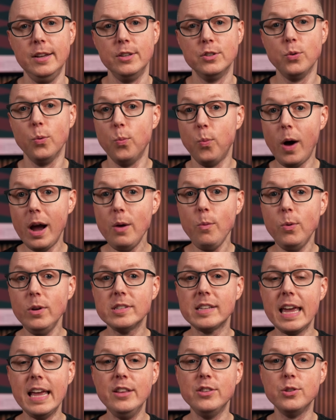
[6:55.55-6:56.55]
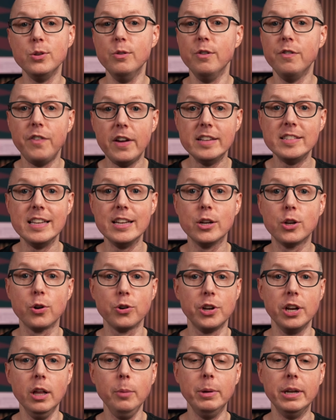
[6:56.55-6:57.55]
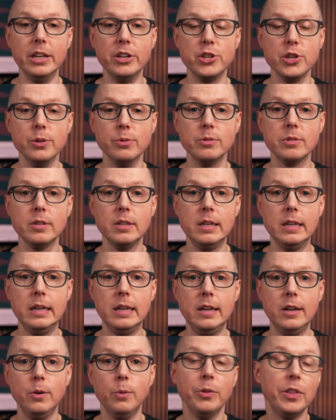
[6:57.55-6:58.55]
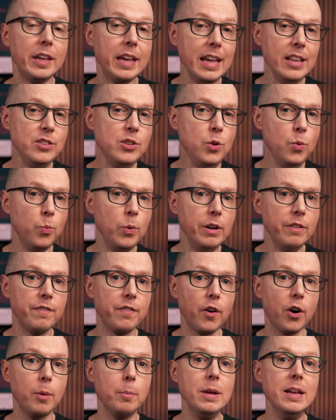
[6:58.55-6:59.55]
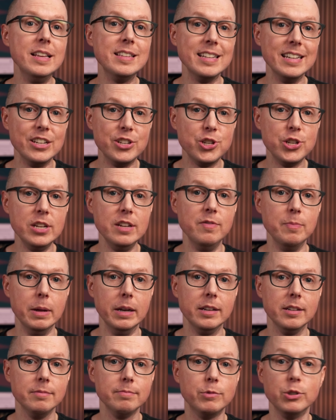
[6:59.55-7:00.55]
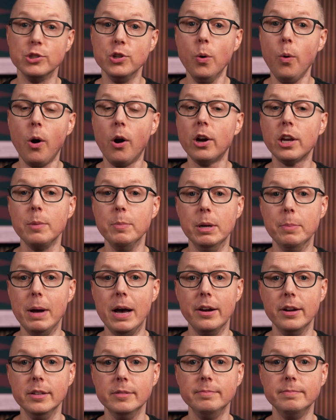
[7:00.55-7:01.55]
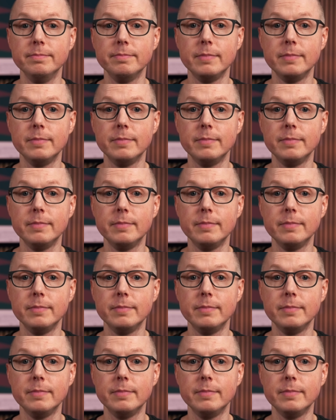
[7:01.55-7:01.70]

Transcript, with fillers: So why was Gansu facing curtailment issues? Well, the Gansu wind farm is an achievement. There's no argument about it.